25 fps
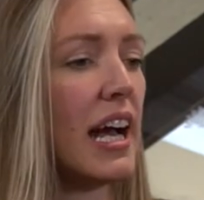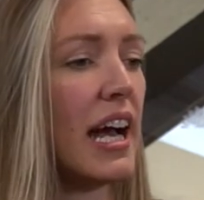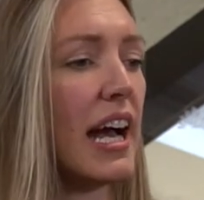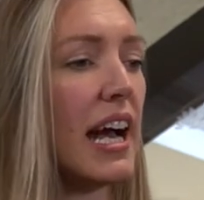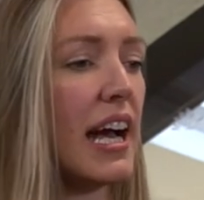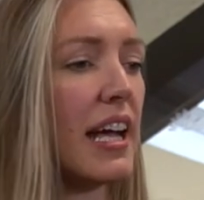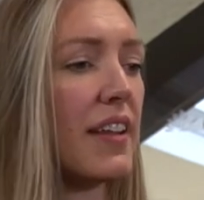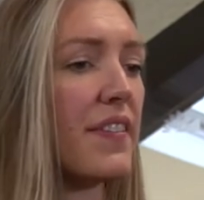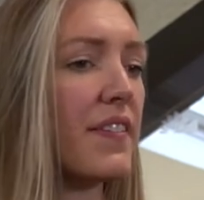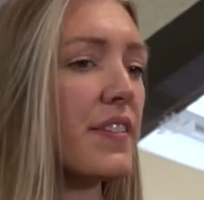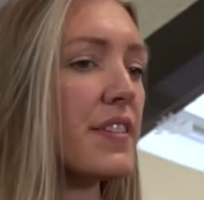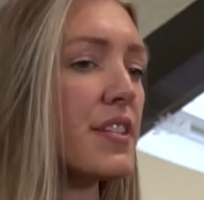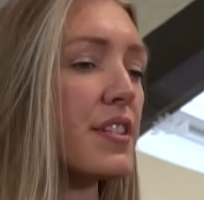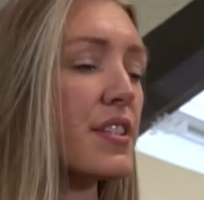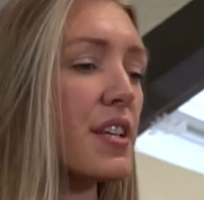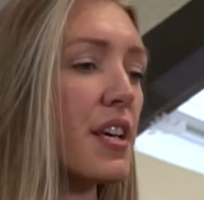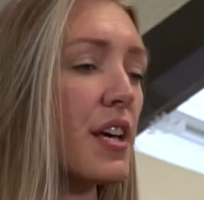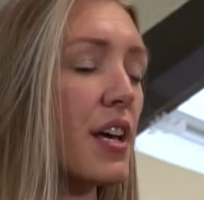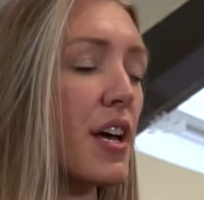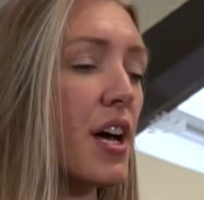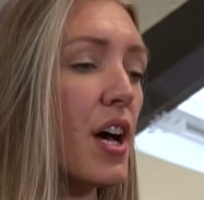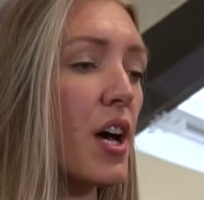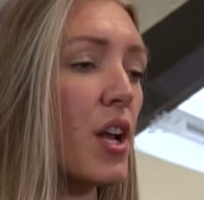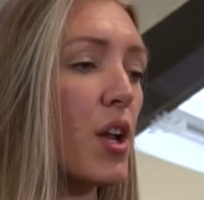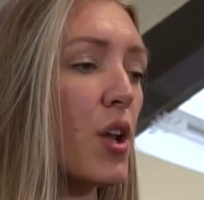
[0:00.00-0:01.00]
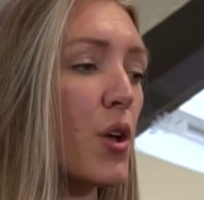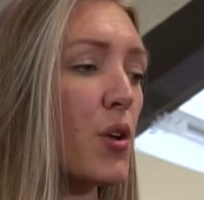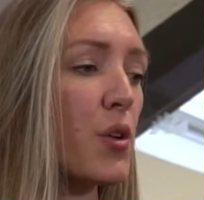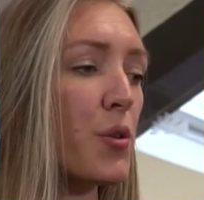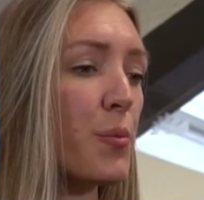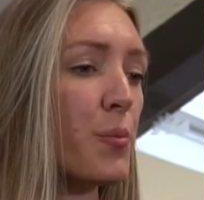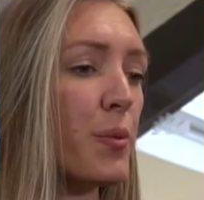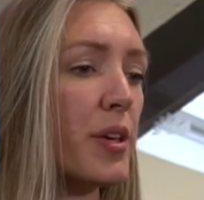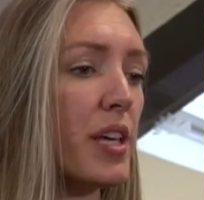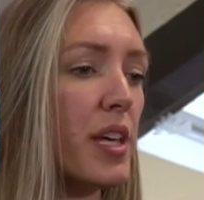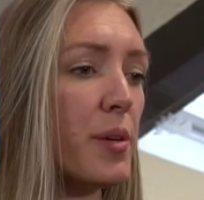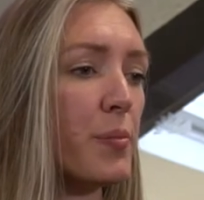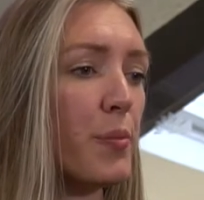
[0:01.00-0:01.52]
and a lot of
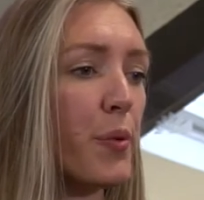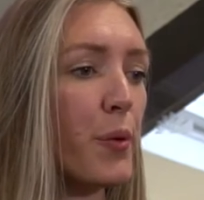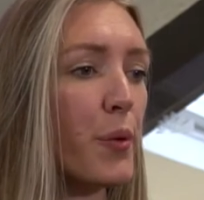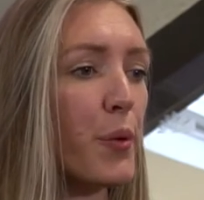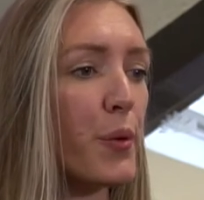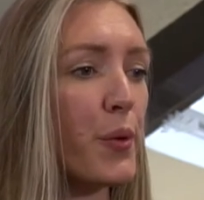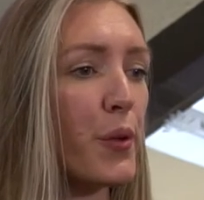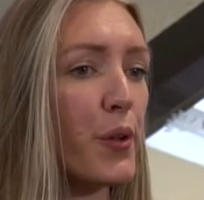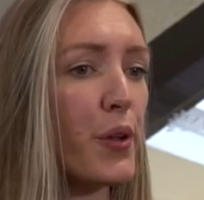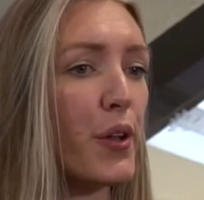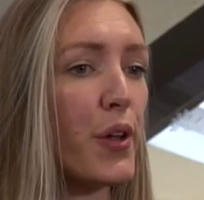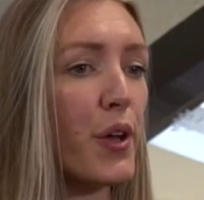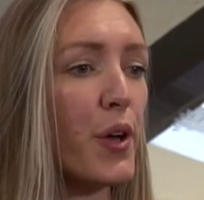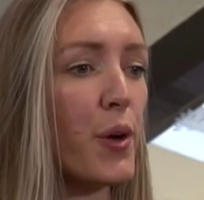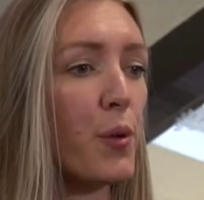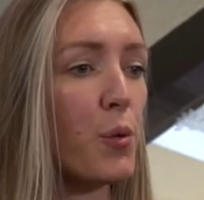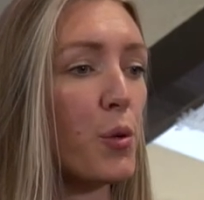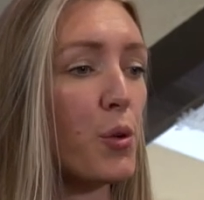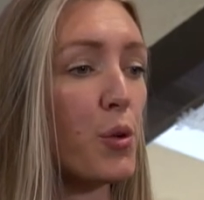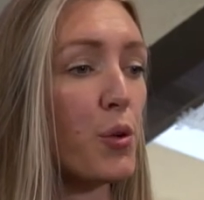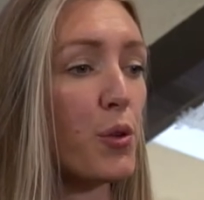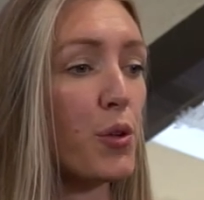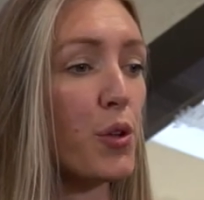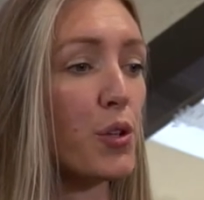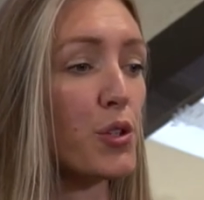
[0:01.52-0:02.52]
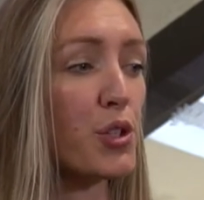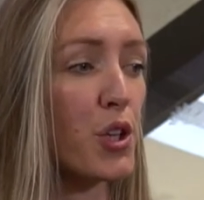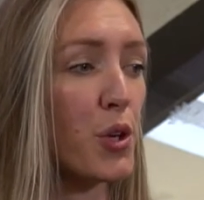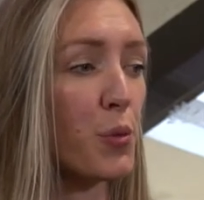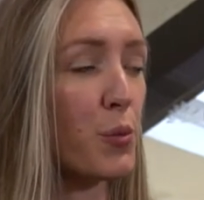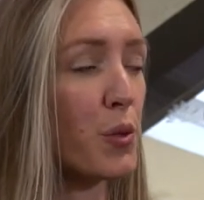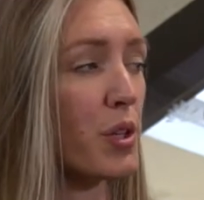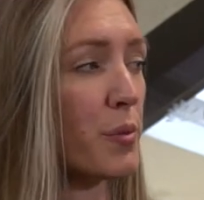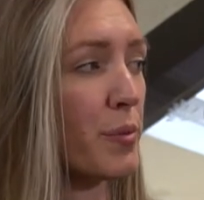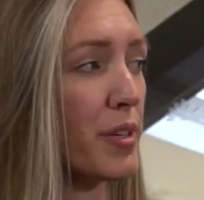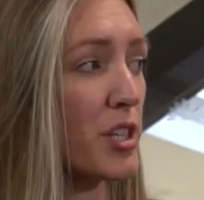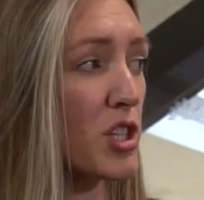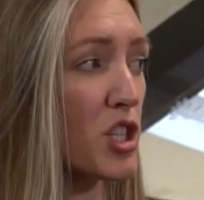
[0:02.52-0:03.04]
people will don't
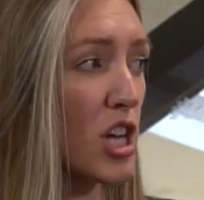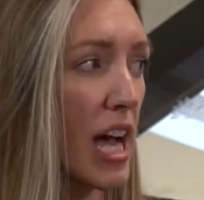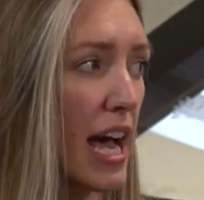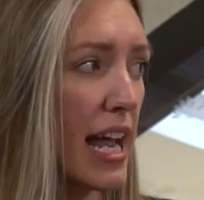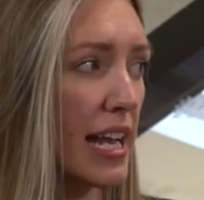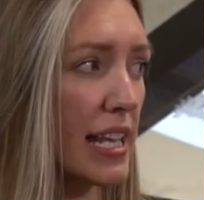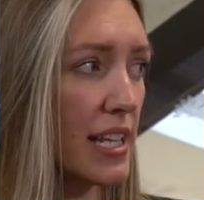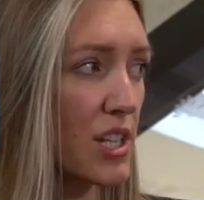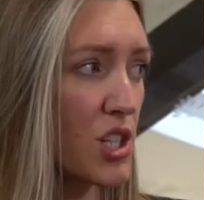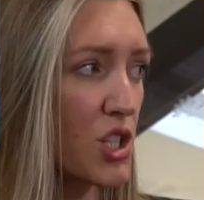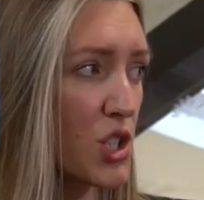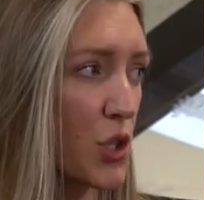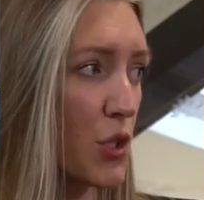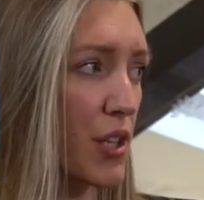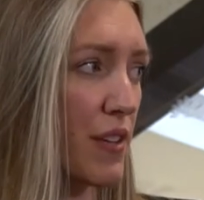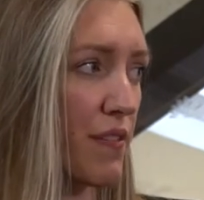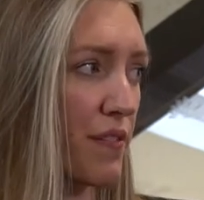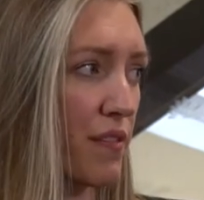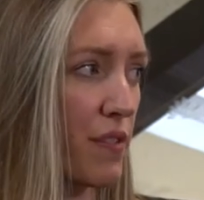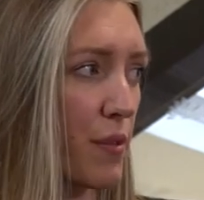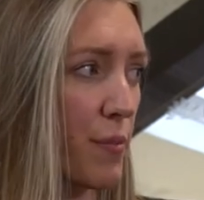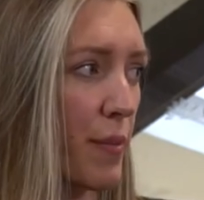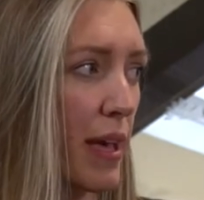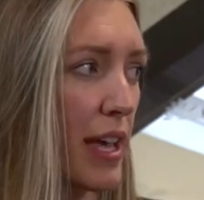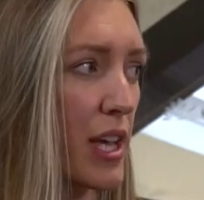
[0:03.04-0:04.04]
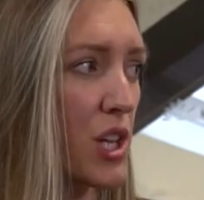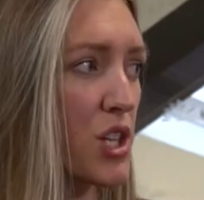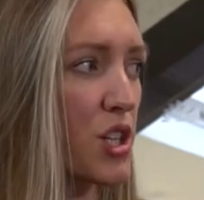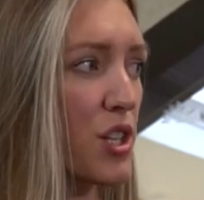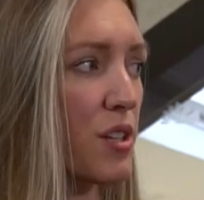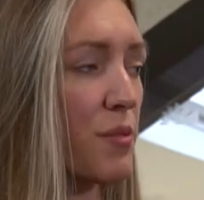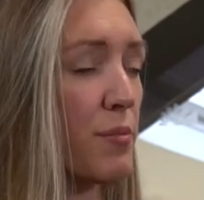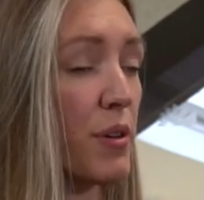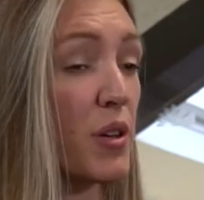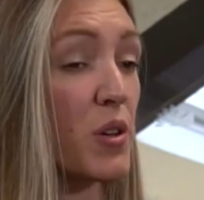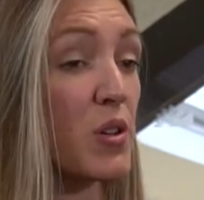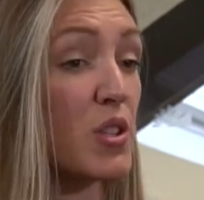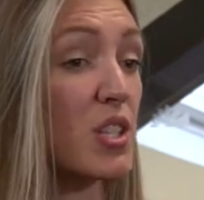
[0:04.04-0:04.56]
want to be challenged on information
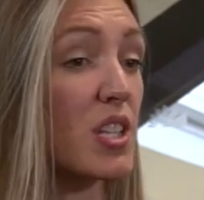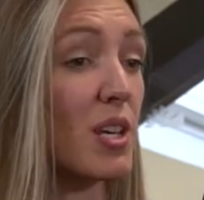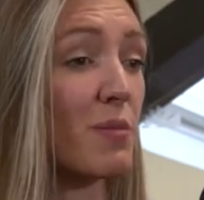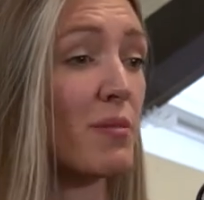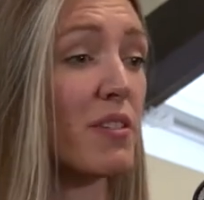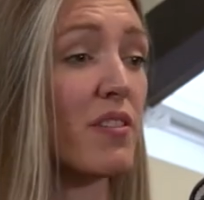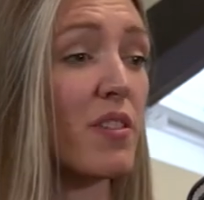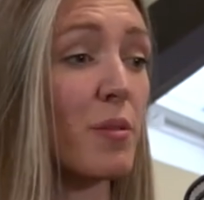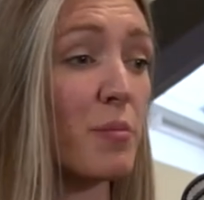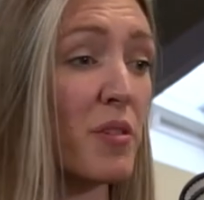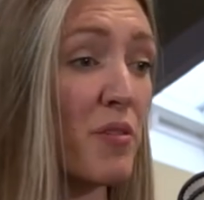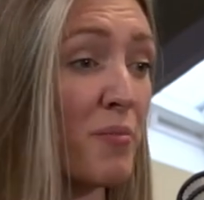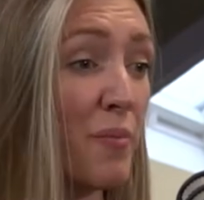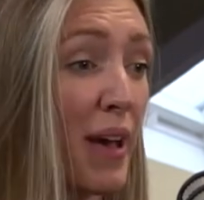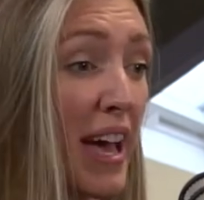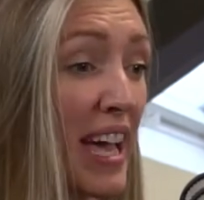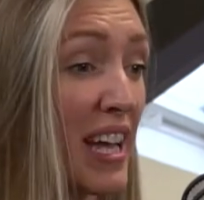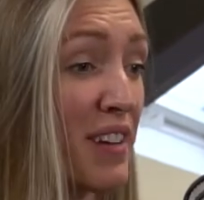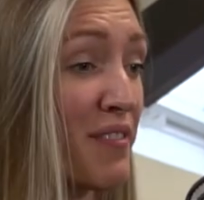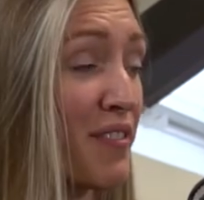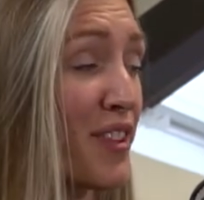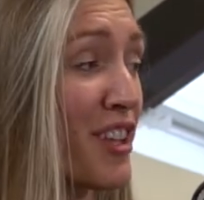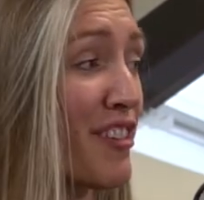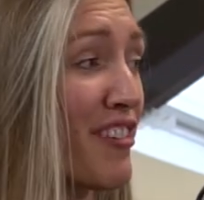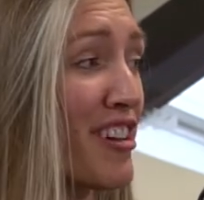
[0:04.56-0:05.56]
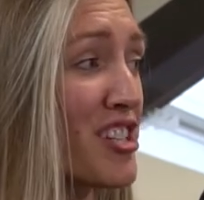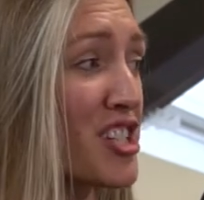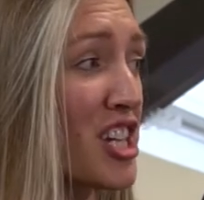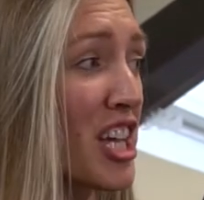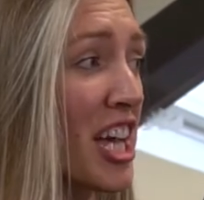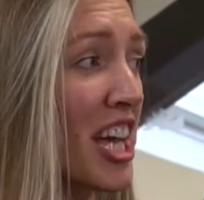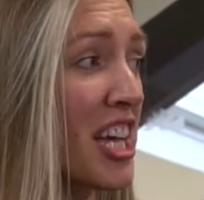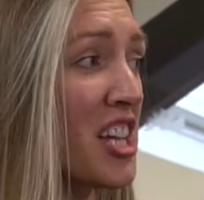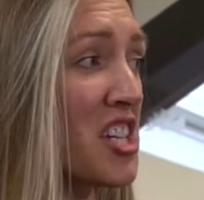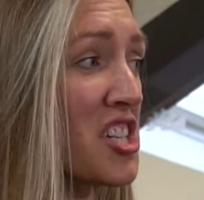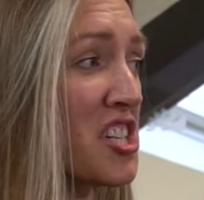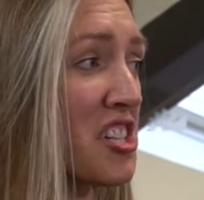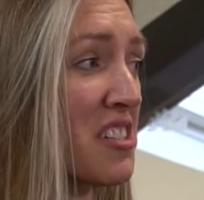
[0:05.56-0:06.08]
because some of them have paid for their
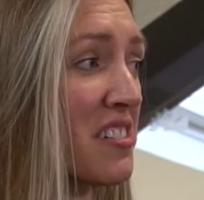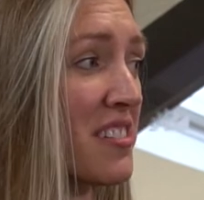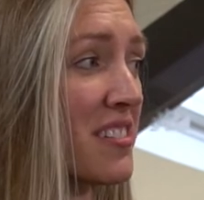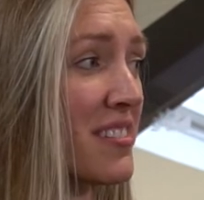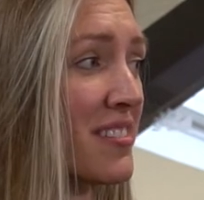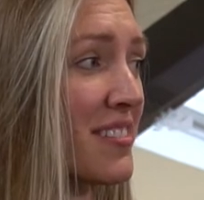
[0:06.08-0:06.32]
education